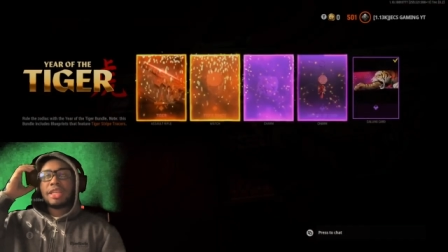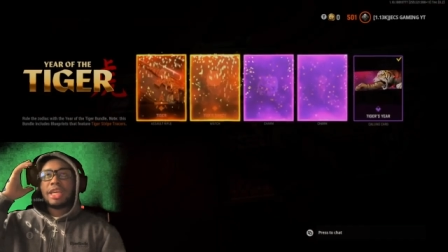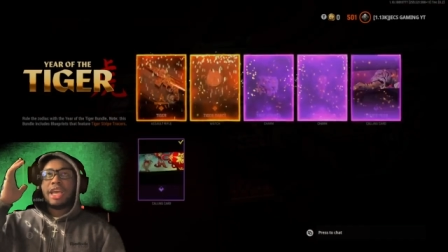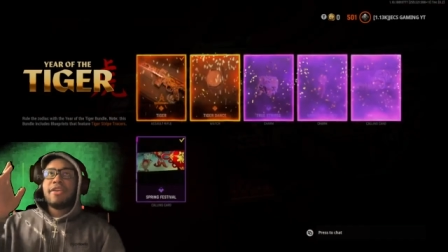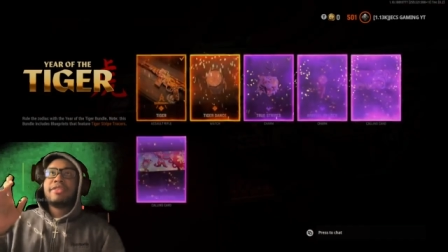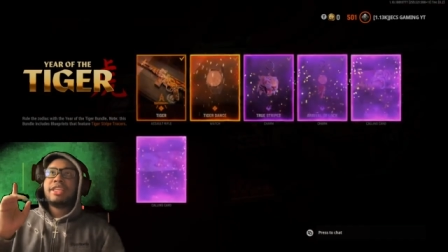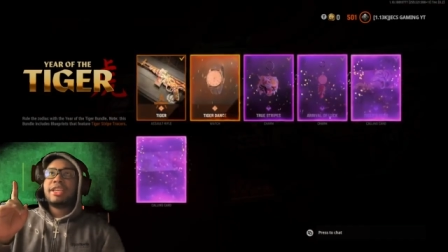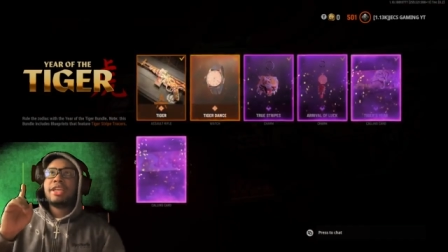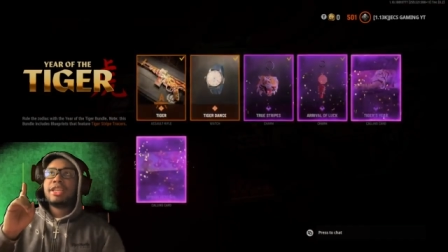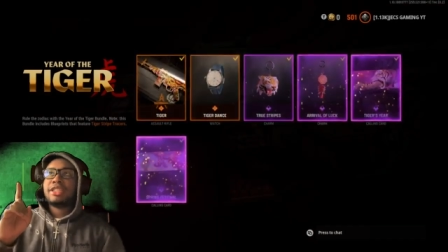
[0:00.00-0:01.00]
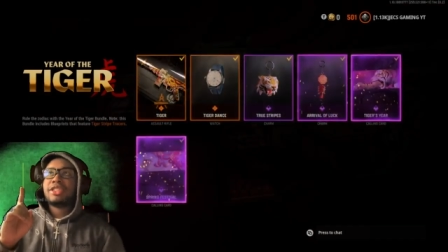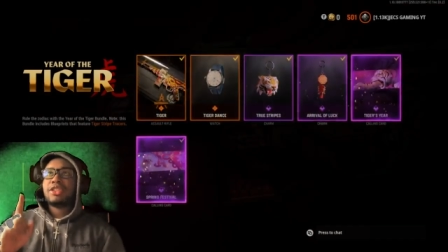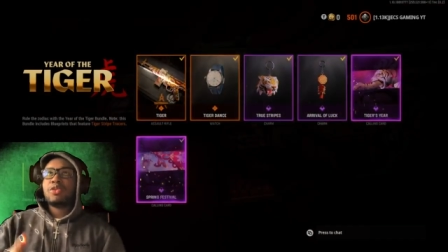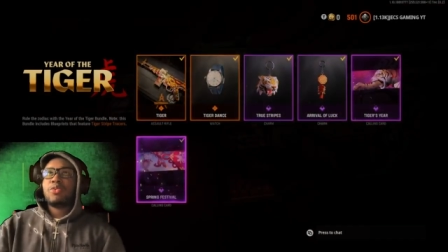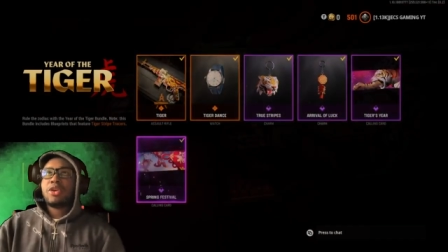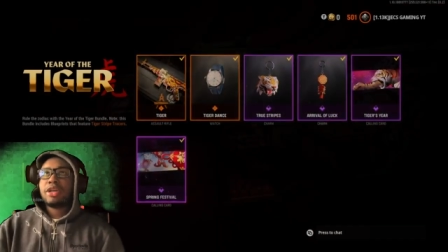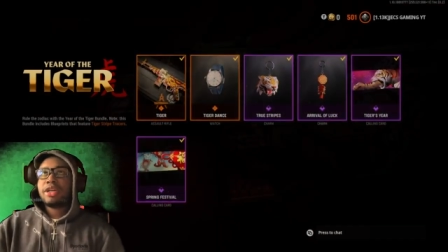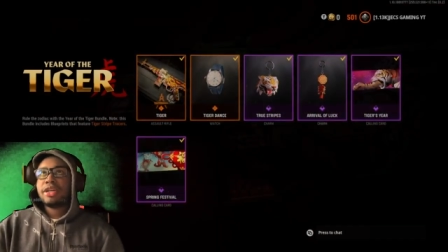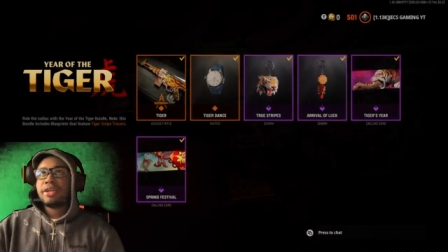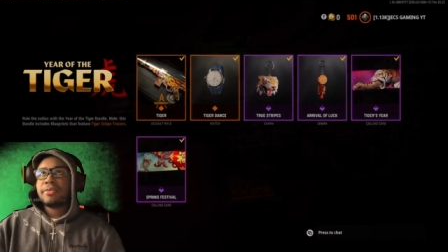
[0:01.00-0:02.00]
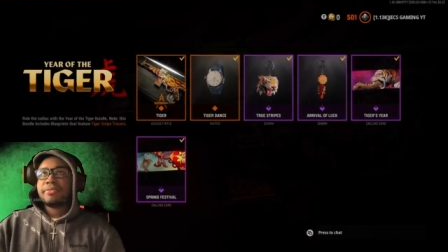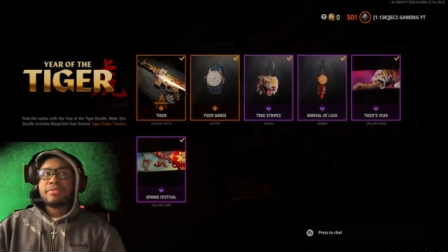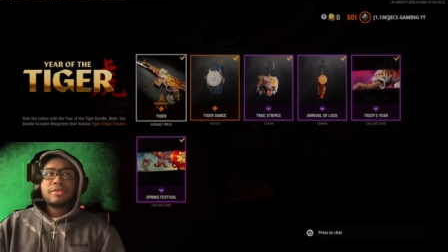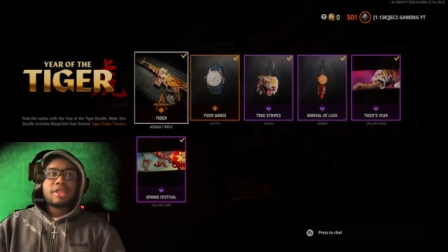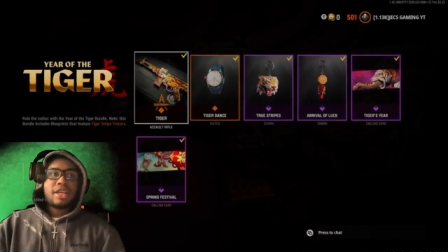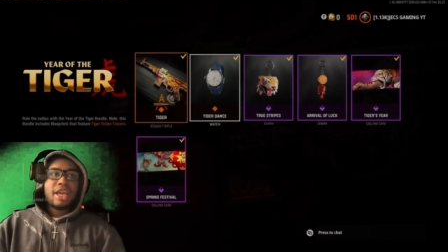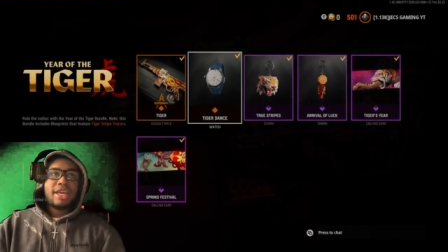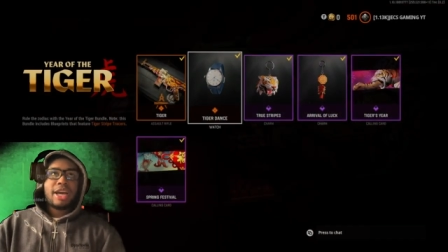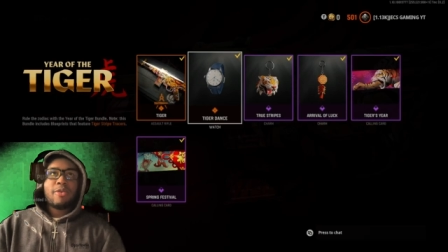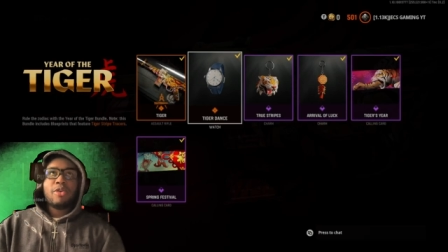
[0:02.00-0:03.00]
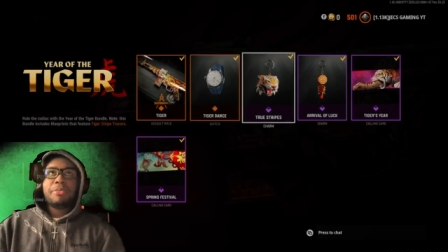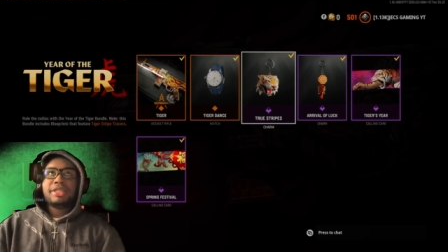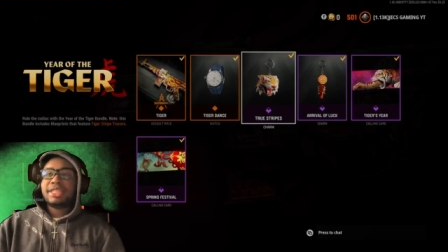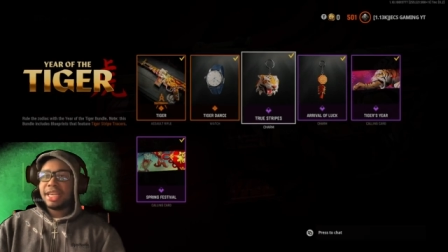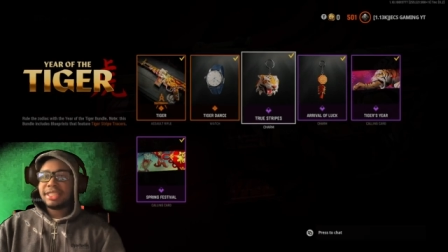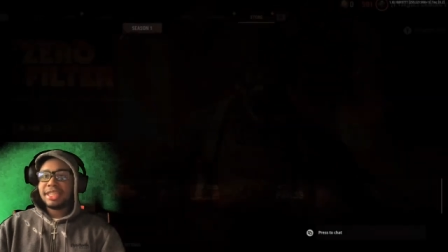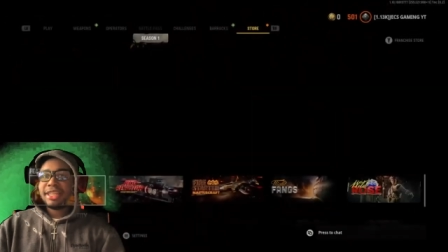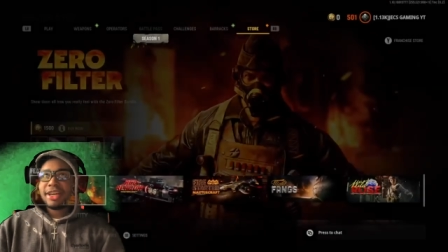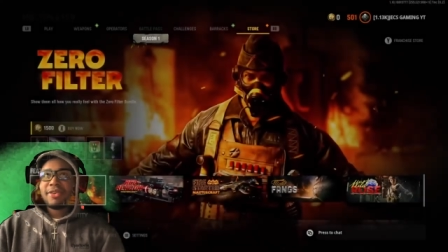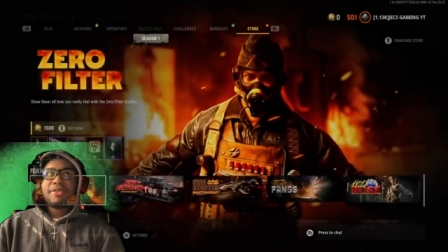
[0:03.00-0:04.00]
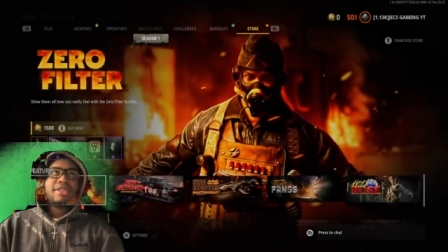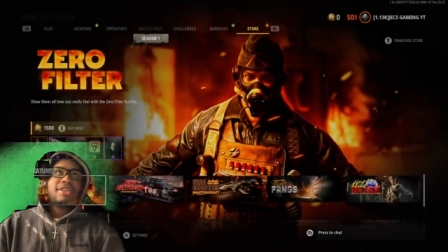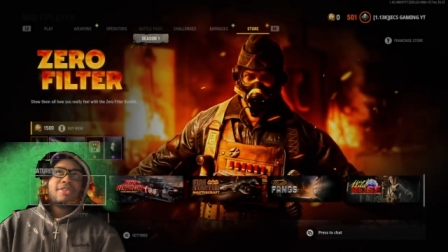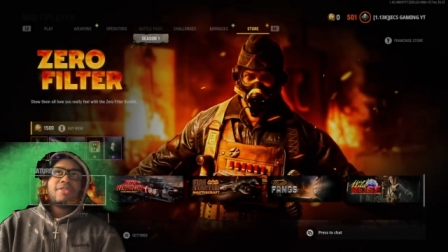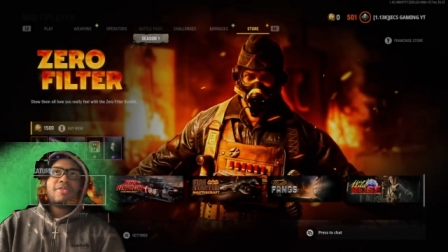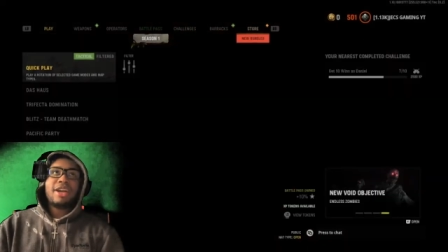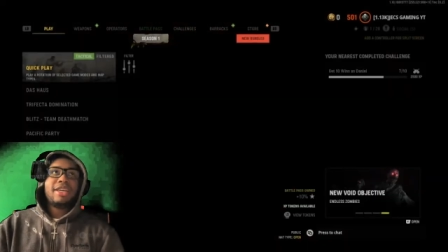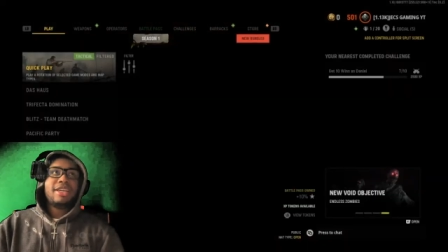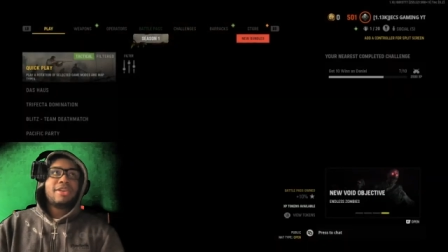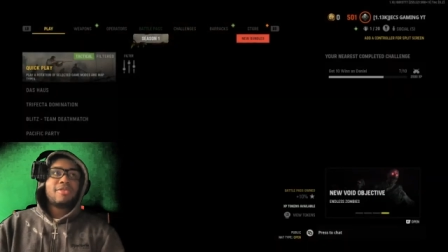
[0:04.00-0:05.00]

Everything should work, and I will be testing it out right here,